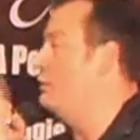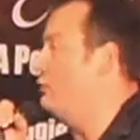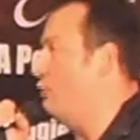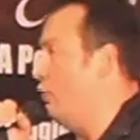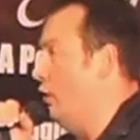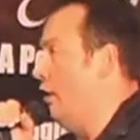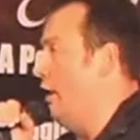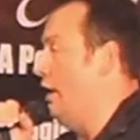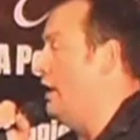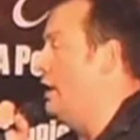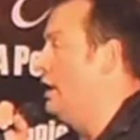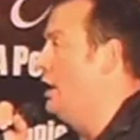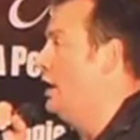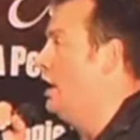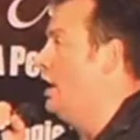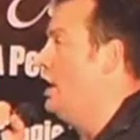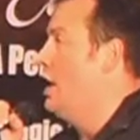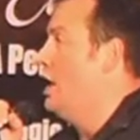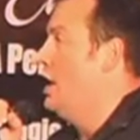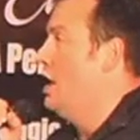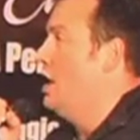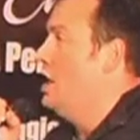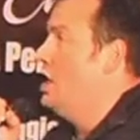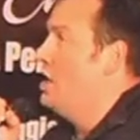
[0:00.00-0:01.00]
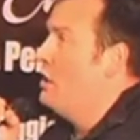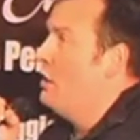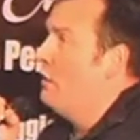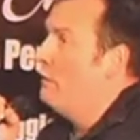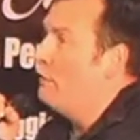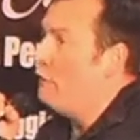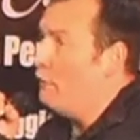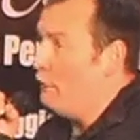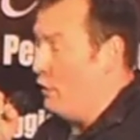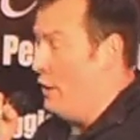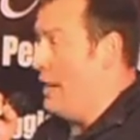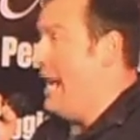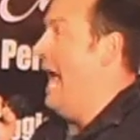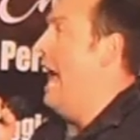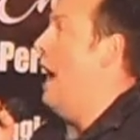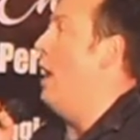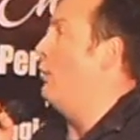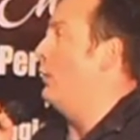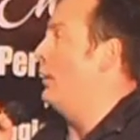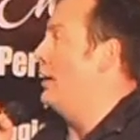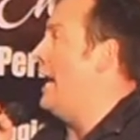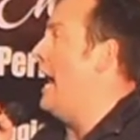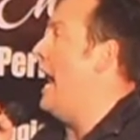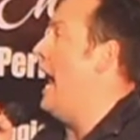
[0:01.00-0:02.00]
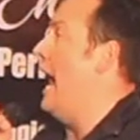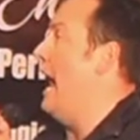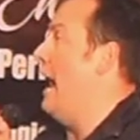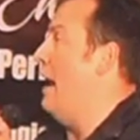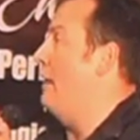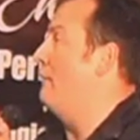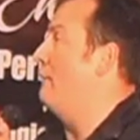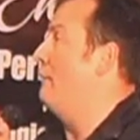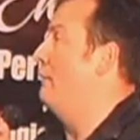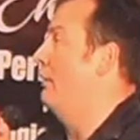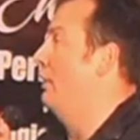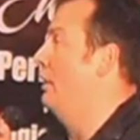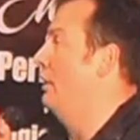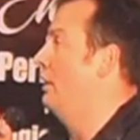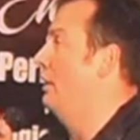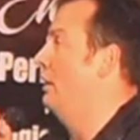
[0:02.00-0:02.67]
the toilet for an hour and a half.